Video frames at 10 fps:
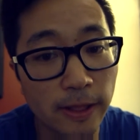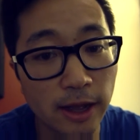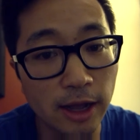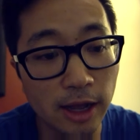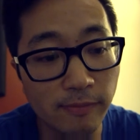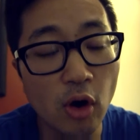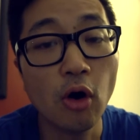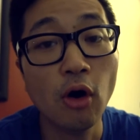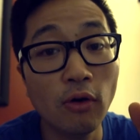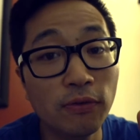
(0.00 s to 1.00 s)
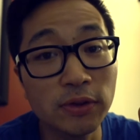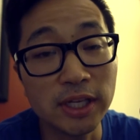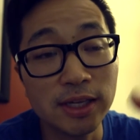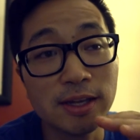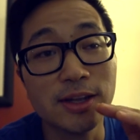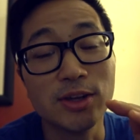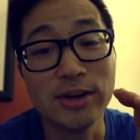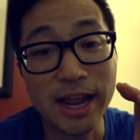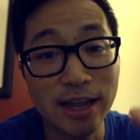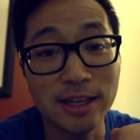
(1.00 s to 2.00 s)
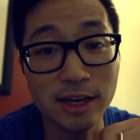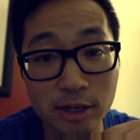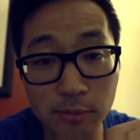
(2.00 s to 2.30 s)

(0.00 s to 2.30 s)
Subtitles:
Hopefully, you're not getting